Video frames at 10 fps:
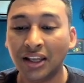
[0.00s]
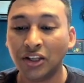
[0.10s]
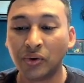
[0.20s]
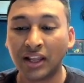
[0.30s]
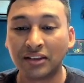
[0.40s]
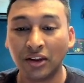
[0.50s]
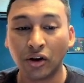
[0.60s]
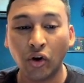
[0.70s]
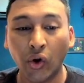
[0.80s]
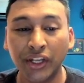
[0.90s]
you can see
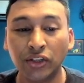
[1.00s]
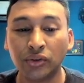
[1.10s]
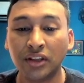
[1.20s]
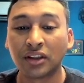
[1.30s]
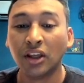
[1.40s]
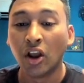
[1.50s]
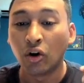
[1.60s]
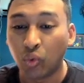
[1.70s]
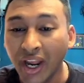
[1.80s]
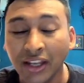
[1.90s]
according to this
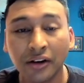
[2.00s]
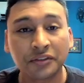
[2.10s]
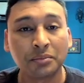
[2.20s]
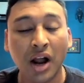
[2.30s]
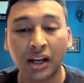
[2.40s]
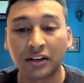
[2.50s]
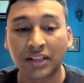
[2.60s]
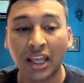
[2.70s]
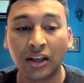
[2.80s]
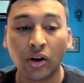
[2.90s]
Wyckoff's market
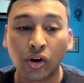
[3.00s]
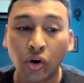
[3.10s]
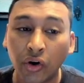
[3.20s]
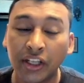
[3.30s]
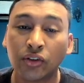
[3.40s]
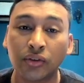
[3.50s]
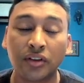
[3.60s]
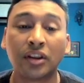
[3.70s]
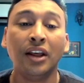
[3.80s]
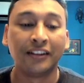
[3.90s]
cycle, according to
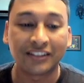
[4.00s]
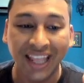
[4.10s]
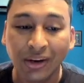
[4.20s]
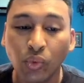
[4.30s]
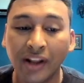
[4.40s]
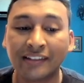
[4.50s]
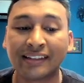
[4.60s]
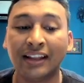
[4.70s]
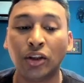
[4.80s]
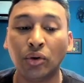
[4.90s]
this Stan
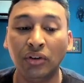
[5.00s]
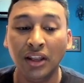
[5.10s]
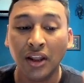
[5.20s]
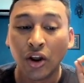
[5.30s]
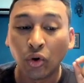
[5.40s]
Weinstein theory,